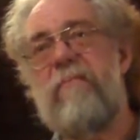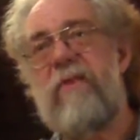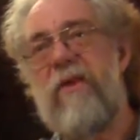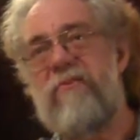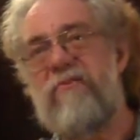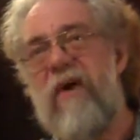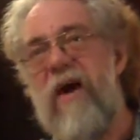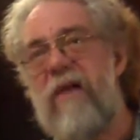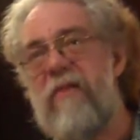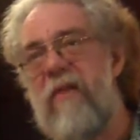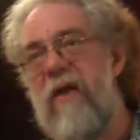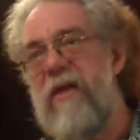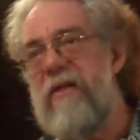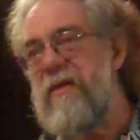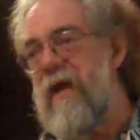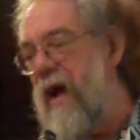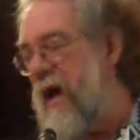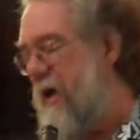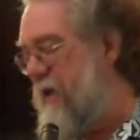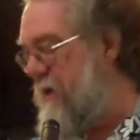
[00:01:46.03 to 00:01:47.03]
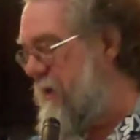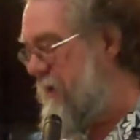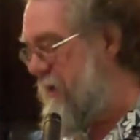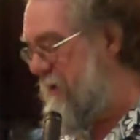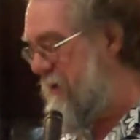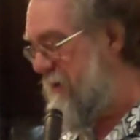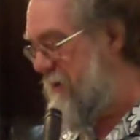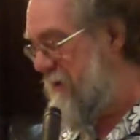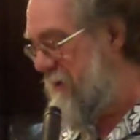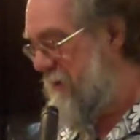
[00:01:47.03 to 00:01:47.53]
As I lay
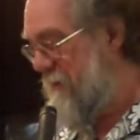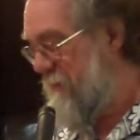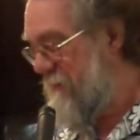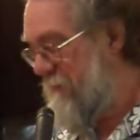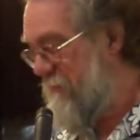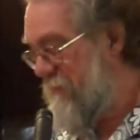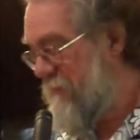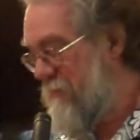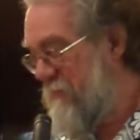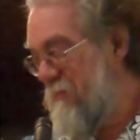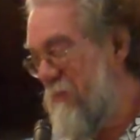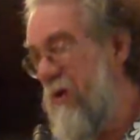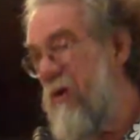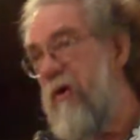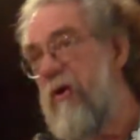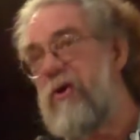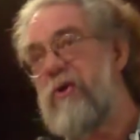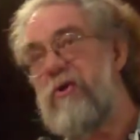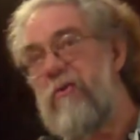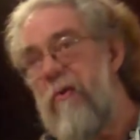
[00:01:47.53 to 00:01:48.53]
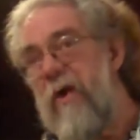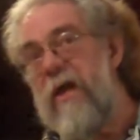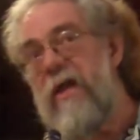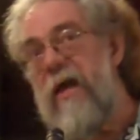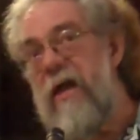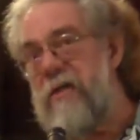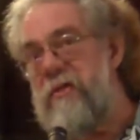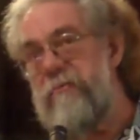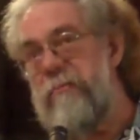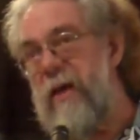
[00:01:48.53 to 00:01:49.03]
dying, or Great
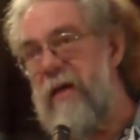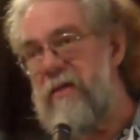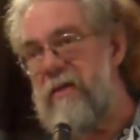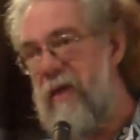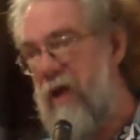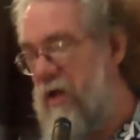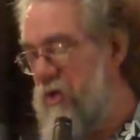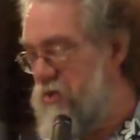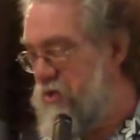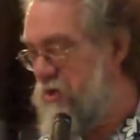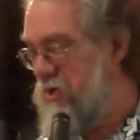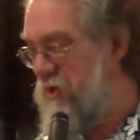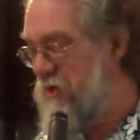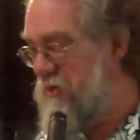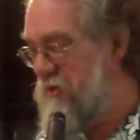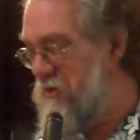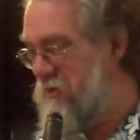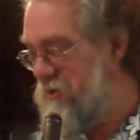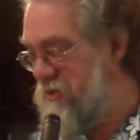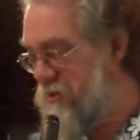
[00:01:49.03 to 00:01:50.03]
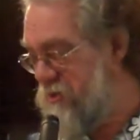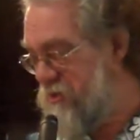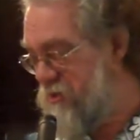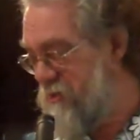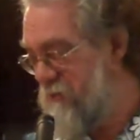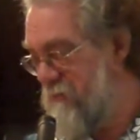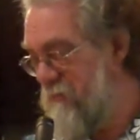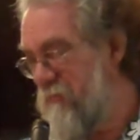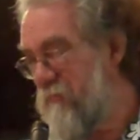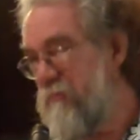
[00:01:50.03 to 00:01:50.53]
Expectations,
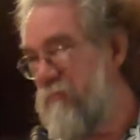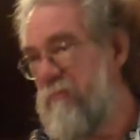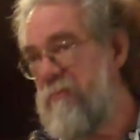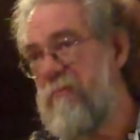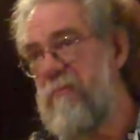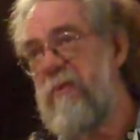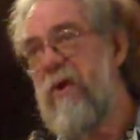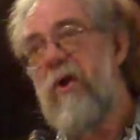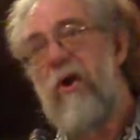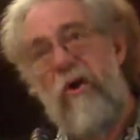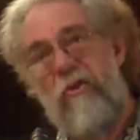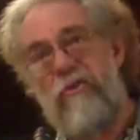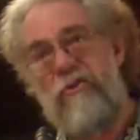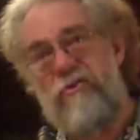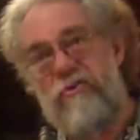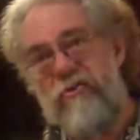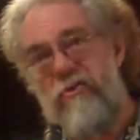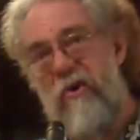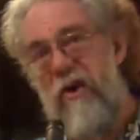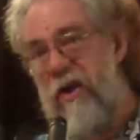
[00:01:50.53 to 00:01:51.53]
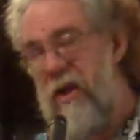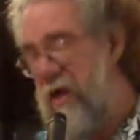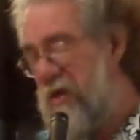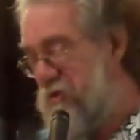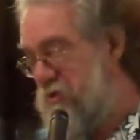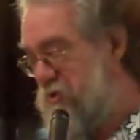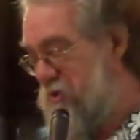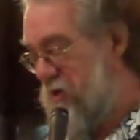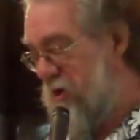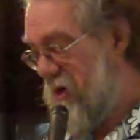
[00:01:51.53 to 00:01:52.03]
or The
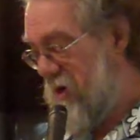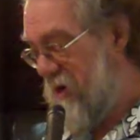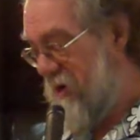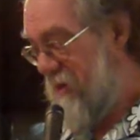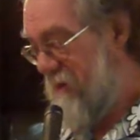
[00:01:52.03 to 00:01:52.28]
Stranger.